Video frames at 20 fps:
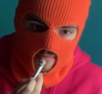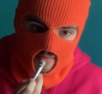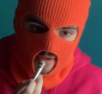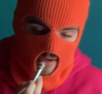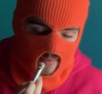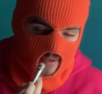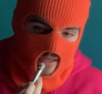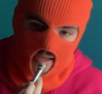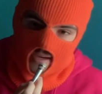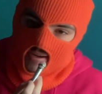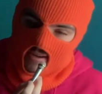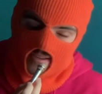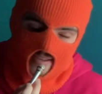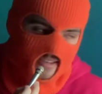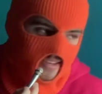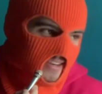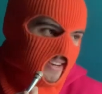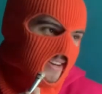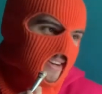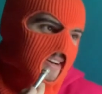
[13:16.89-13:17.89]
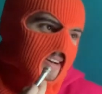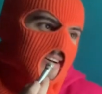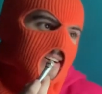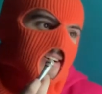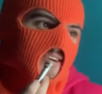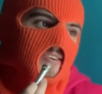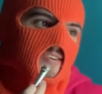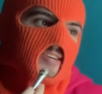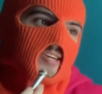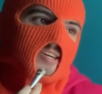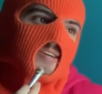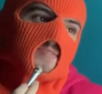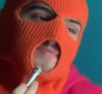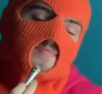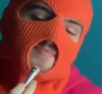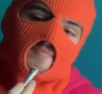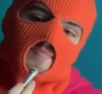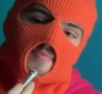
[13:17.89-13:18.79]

I mean, okay,